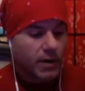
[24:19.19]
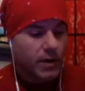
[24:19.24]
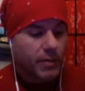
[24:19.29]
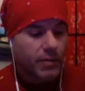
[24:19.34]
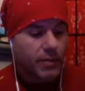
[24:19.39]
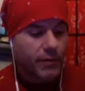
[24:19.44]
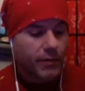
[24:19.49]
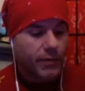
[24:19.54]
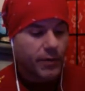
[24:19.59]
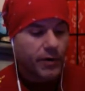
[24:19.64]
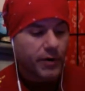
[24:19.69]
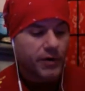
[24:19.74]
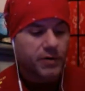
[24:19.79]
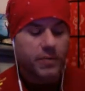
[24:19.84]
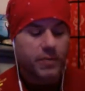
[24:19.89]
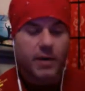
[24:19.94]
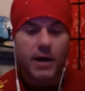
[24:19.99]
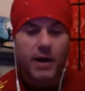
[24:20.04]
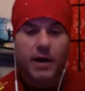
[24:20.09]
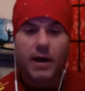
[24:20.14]
Before you
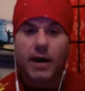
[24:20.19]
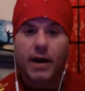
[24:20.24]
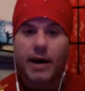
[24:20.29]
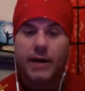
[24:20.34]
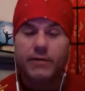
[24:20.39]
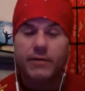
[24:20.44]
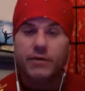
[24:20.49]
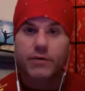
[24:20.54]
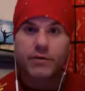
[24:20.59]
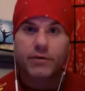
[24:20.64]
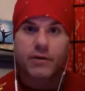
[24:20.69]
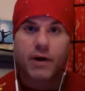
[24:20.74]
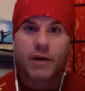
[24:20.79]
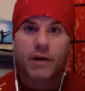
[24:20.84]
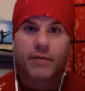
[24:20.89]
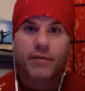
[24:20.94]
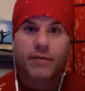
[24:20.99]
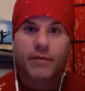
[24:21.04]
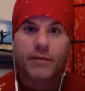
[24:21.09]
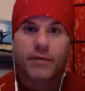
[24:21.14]
speak, ask
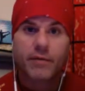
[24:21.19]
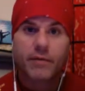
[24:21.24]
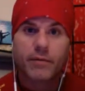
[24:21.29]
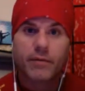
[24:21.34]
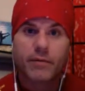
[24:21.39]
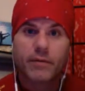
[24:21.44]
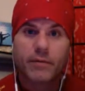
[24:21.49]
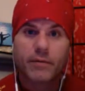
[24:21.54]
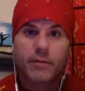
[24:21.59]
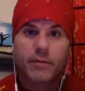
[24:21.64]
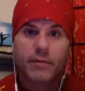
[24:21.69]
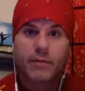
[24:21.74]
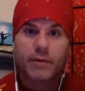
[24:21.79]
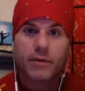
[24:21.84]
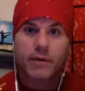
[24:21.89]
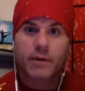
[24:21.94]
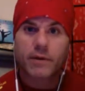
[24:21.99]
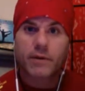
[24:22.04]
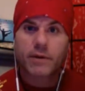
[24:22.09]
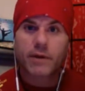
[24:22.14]
yourself,
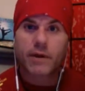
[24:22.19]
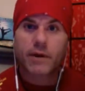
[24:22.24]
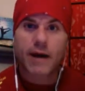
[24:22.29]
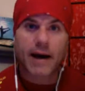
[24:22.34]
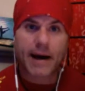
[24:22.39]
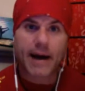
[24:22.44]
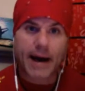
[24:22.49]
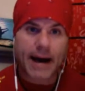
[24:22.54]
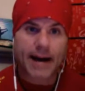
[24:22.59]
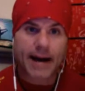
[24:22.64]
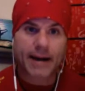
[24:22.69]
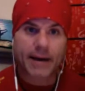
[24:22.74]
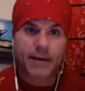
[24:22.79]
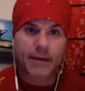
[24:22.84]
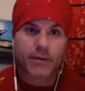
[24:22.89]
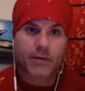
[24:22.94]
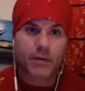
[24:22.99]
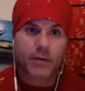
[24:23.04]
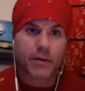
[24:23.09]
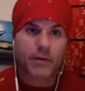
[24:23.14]
is it adding
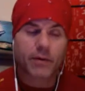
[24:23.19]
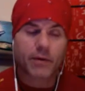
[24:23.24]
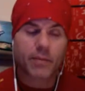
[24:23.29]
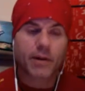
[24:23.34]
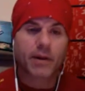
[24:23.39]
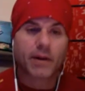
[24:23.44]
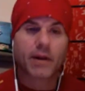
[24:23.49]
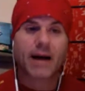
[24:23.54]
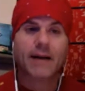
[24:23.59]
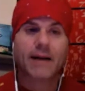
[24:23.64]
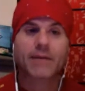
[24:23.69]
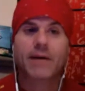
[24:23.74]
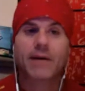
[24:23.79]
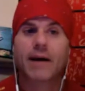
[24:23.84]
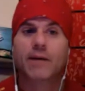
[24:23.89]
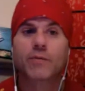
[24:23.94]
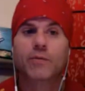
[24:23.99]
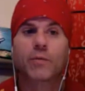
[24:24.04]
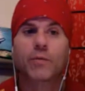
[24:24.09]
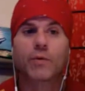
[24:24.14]
to it? I mean, a lot of
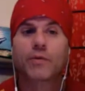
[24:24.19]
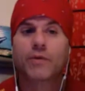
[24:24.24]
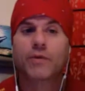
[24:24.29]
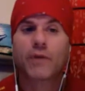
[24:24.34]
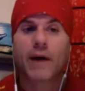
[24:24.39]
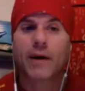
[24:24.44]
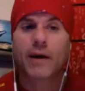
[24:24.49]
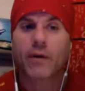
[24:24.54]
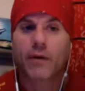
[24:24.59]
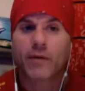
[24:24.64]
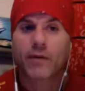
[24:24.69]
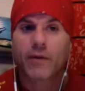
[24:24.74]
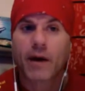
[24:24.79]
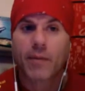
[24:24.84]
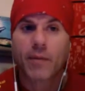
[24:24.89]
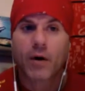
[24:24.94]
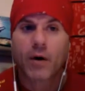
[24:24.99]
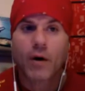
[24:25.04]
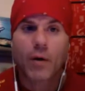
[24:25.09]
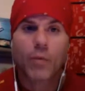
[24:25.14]
times we'll do that all the time.
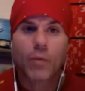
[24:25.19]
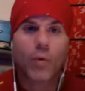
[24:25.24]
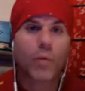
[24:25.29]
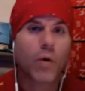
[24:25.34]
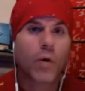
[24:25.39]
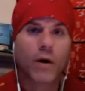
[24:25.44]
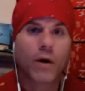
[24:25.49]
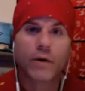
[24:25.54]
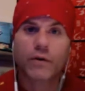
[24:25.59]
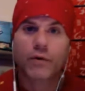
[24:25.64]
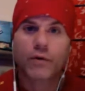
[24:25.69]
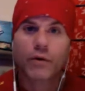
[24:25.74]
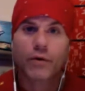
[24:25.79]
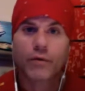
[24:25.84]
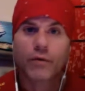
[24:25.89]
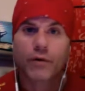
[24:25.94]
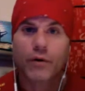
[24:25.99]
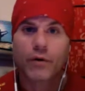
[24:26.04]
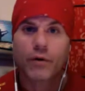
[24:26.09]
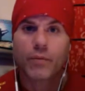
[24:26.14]
We'll walk into a
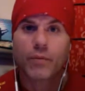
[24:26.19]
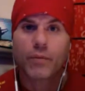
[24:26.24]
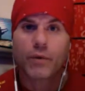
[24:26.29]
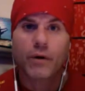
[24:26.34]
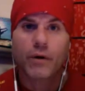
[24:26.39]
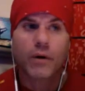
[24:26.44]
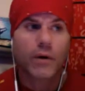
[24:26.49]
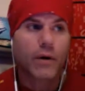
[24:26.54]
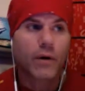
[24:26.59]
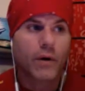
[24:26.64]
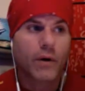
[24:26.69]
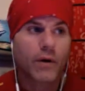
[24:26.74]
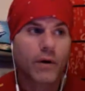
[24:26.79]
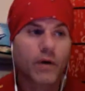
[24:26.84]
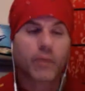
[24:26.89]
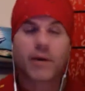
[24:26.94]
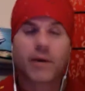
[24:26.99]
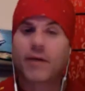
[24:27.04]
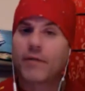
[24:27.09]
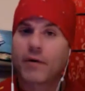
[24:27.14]
room,
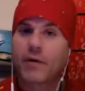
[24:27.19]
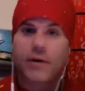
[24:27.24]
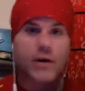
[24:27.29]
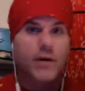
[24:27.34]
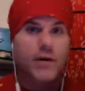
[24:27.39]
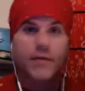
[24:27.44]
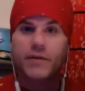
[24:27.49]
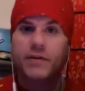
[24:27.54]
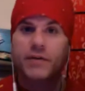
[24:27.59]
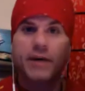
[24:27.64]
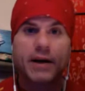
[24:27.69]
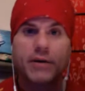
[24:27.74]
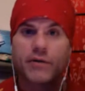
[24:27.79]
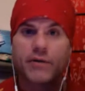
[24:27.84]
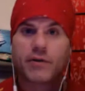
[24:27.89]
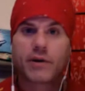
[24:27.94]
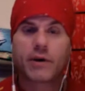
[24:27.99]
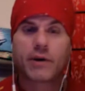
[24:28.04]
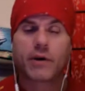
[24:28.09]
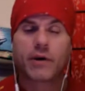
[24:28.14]
we have our nervous
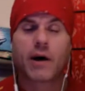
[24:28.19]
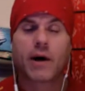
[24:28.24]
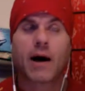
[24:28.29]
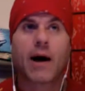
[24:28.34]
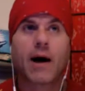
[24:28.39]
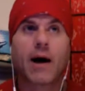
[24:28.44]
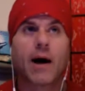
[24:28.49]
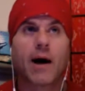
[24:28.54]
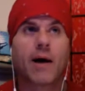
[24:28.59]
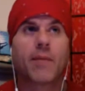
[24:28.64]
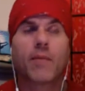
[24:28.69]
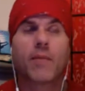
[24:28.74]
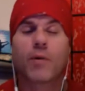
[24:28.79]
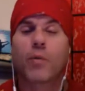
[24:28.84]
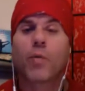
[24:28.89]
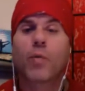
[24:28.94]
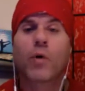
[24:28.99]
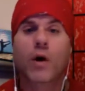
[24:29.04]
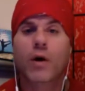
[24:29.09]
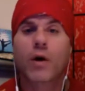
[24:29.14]
energy. I'm the
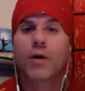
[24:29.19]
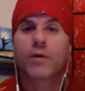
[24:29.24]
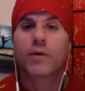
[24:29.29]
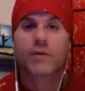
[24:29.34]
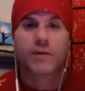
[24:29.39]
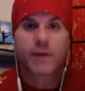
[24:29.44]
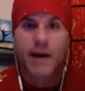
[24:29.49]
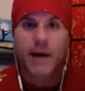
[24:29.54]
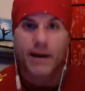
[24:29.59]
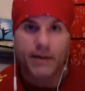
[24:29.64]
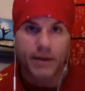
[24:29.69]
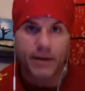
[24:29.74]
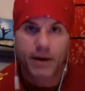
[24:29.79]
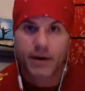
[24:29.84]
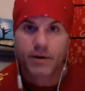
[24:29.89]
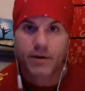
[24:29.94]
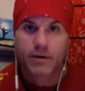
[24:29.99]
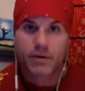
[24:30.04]
worst at this.